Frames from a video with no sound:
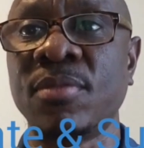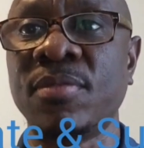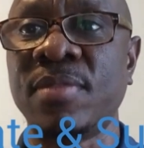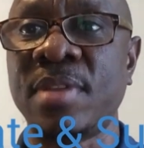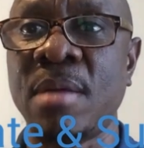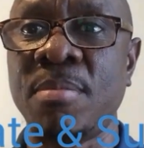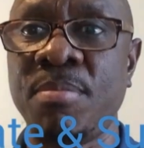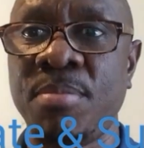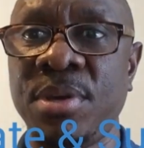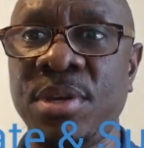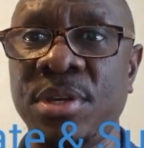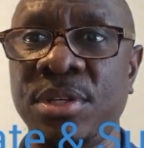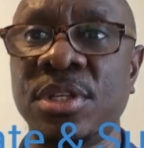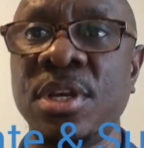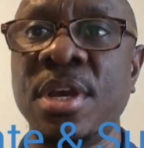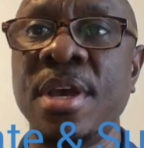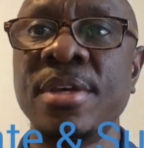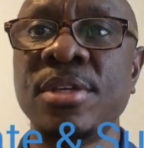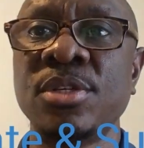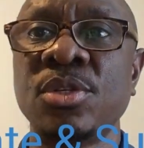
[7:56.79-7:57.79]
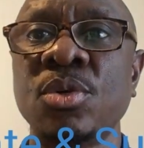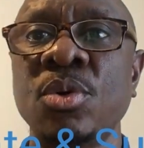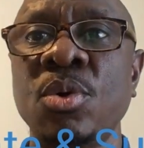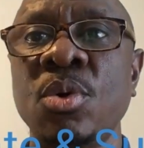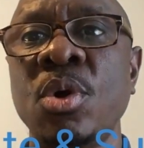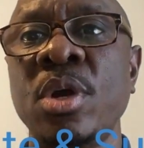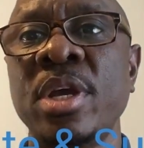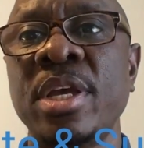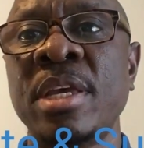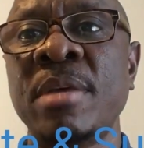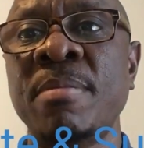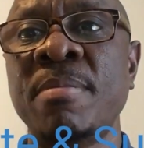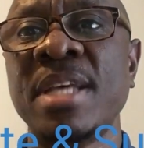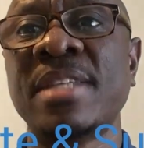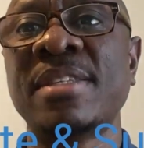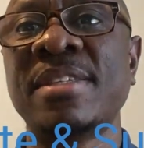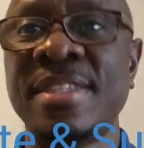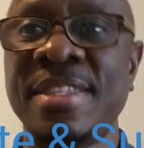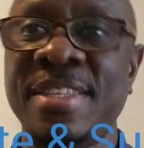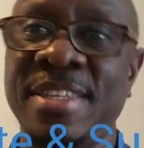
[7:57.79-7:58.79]
of that page. So it
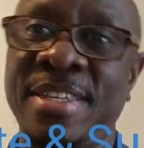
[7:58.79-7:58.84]
makes it